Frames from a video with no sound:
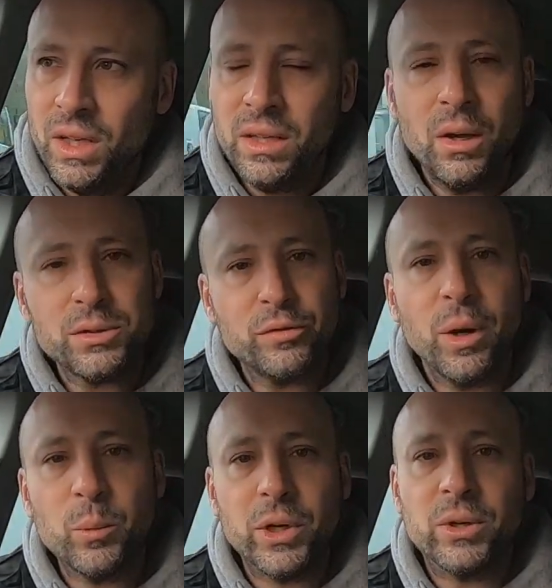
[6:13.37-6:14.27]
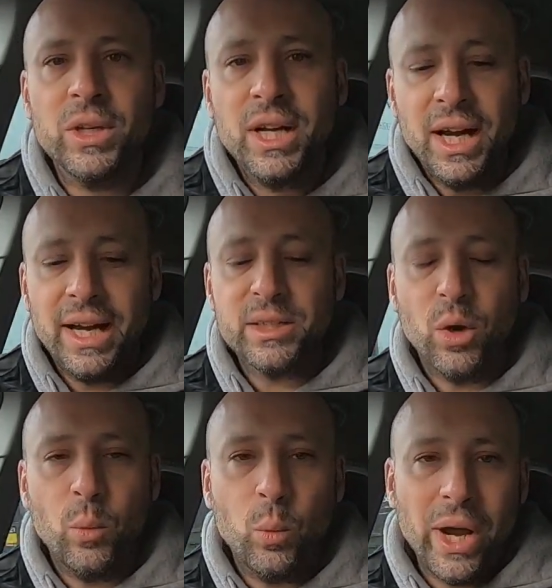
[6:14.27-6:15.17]
No, it was a front wheel, had
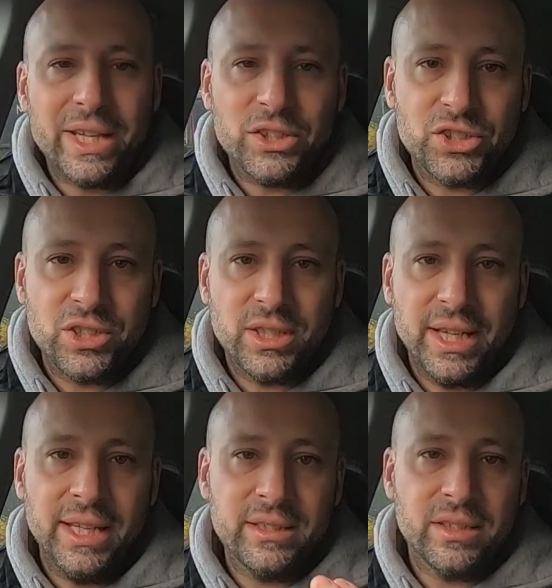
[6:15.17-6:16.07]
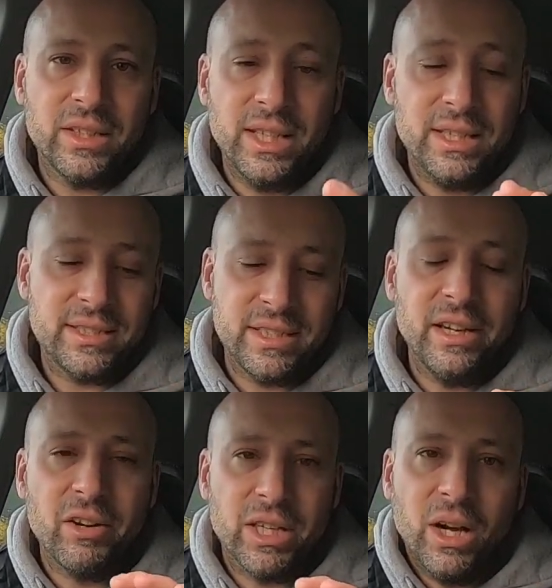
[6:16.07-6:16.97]
got wedged into the
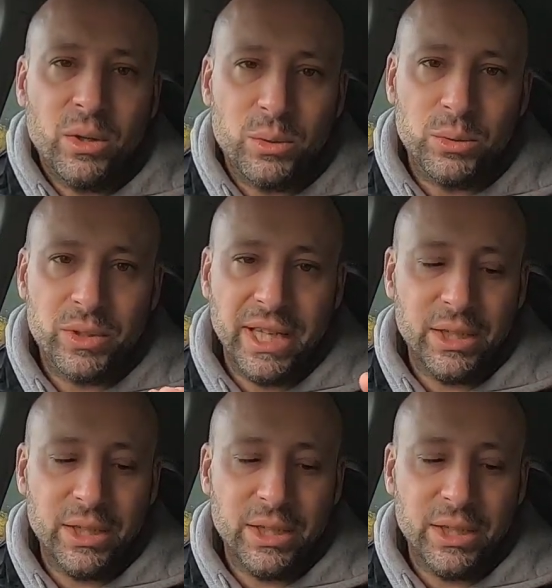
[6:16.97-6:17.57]
steering knuckle. The